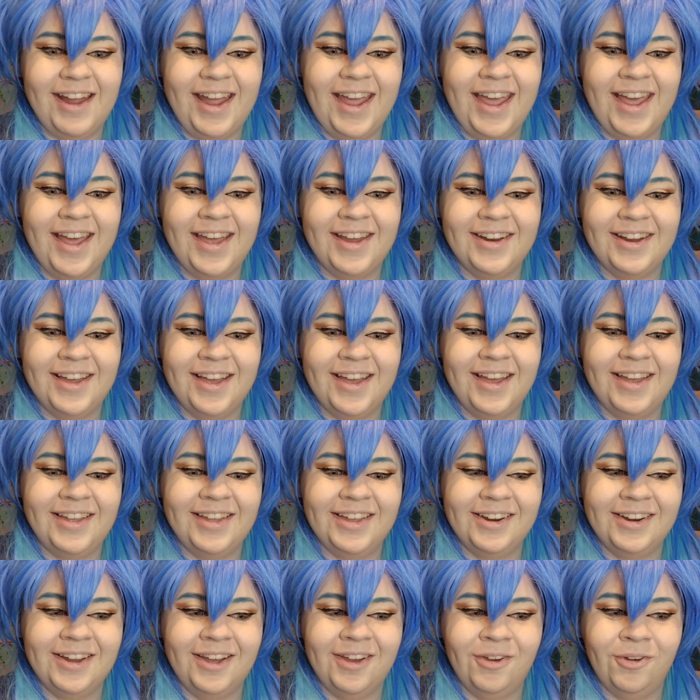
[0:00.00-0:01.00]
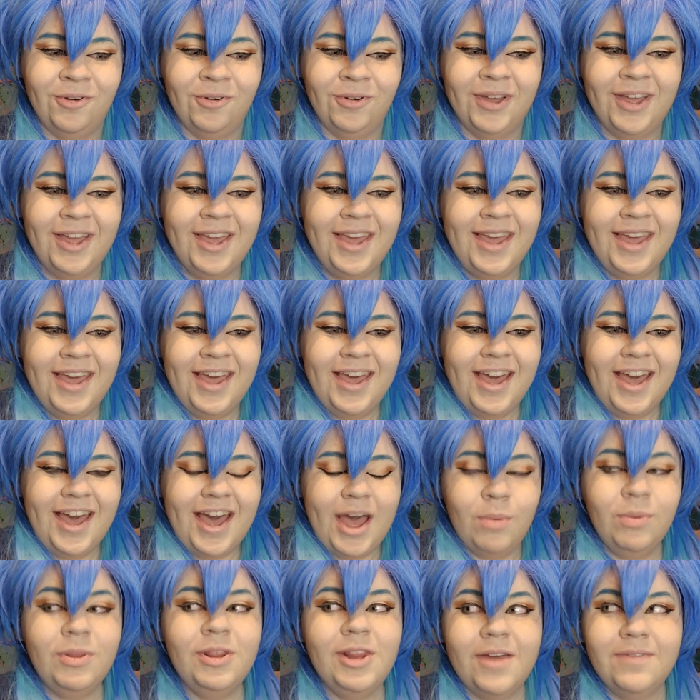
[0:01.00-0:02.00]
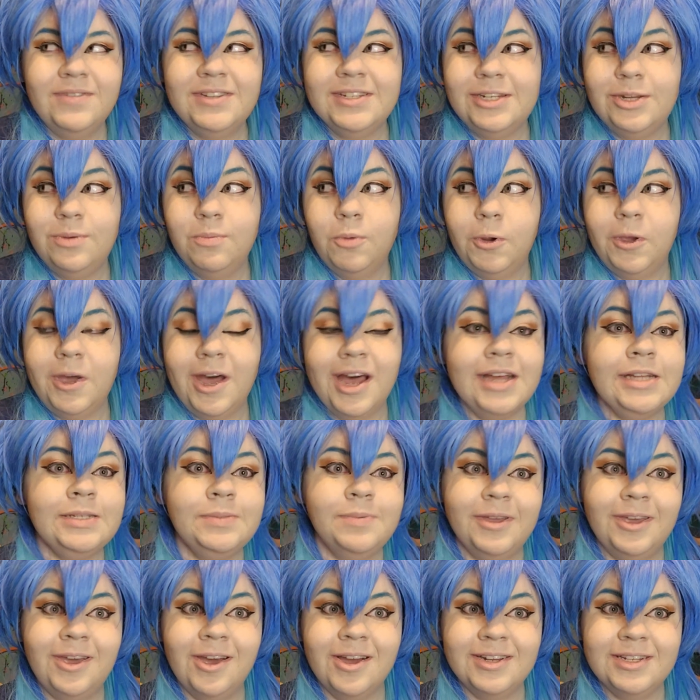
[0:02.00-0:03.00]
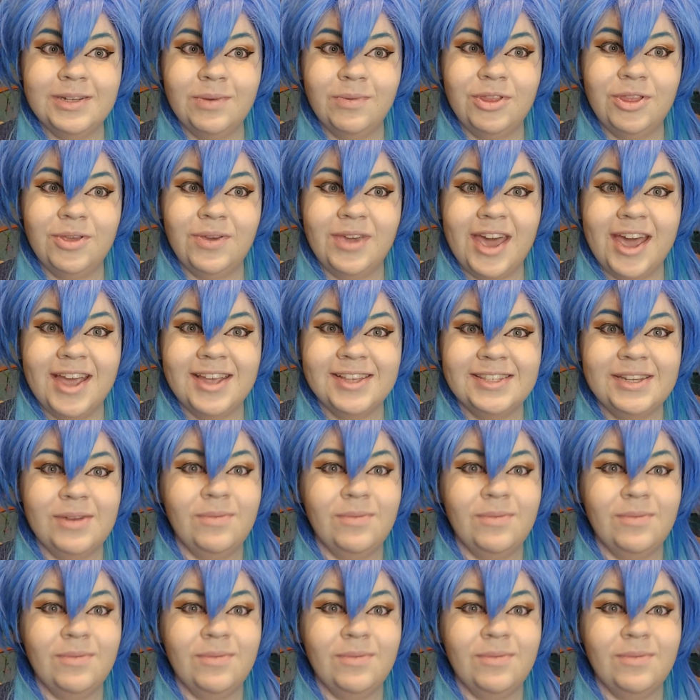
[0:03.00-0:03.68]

And, you know, I would love to do more cosplay content with you guys.